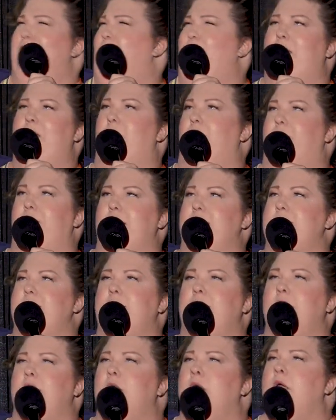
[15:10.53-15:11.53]
We know
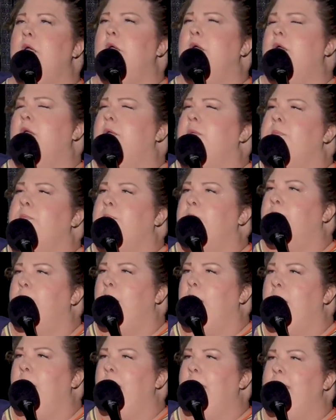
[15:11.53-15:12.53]
this.
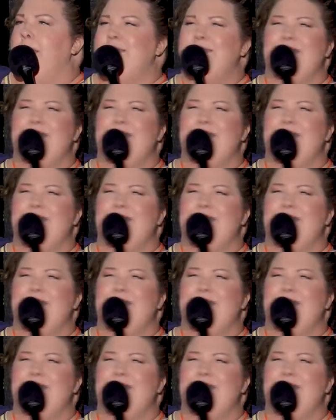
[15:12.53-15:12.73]
And